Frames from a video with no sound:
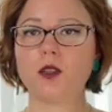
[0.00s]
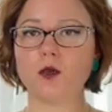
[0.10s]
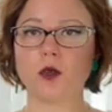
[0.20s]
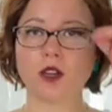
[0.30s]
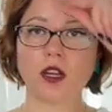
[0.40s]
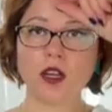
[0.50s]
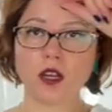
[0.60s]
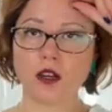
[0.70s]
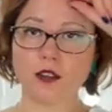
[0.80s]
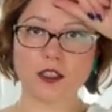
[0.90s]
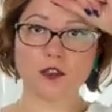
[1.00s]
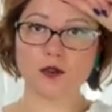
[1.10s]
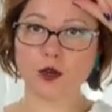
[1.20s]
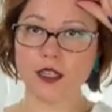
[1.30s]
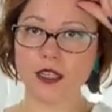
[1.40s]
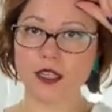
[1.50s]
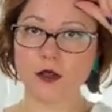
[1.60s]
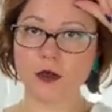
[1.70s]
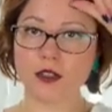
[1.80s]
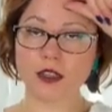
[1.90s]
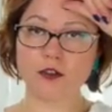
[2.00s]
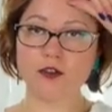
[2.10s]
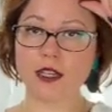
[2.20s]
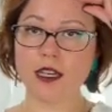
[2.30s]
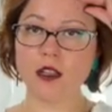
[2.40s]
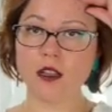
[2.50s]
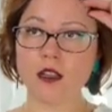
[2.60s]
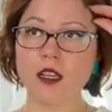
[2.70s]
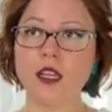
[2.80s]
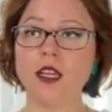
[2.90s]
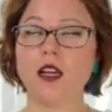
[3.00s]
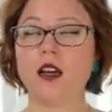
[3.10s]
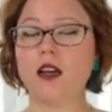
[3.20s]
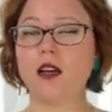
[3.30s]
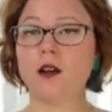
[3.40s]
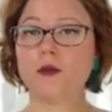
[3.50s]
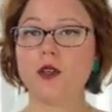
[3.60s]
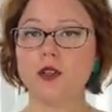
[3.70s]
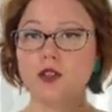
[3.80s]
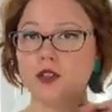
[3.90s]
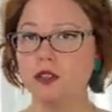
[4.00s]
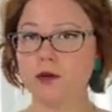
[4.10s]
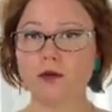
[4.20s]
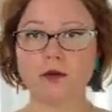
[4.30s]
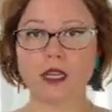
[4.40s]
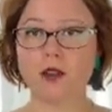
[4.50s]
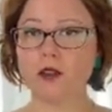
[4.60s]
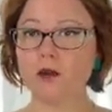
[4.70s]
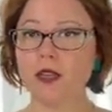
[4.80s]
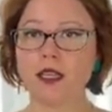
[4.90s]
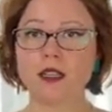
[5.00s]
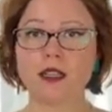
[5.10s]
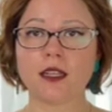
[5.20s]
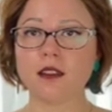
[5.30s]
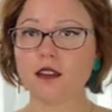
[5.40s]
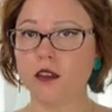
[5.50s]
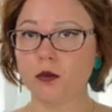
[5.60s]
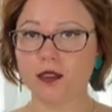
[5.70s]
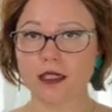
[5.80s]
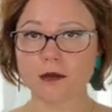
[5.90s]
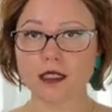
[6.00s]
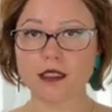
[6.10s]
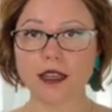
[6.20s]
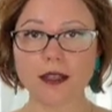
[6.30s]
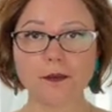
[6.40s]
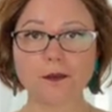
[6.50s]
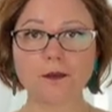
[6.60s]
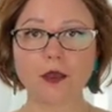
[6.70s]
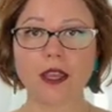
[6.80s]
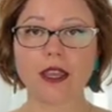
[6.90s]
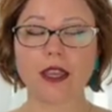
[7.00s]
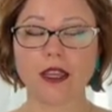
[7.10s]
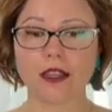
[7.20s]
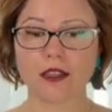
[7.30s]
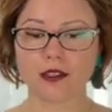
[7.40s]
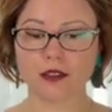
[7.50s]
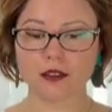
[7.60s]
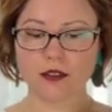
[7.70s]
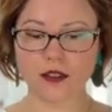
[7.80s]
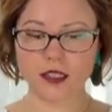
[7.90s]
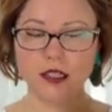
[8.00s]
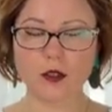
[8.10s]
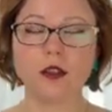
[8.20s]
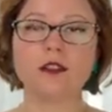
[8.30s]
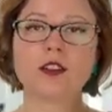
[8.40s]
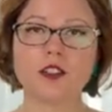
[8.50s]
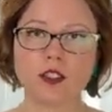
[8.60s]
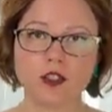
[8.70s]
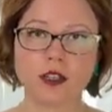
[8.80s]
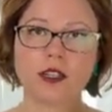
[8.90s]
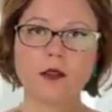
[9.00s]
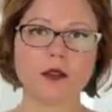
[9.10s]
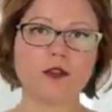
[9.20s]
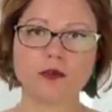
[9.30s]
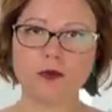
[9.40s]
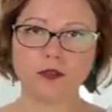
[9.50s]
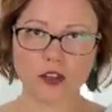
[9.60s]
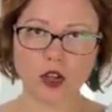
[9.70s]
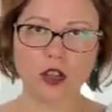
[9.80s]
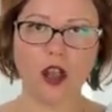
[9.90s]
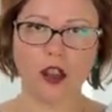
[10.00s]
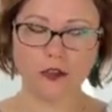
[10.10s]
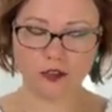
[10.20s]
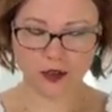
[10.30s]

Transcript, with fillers: or on their forehead where they fell. Um, you just paint with betadine a couple times a day, and it will eventually dry up and fall off.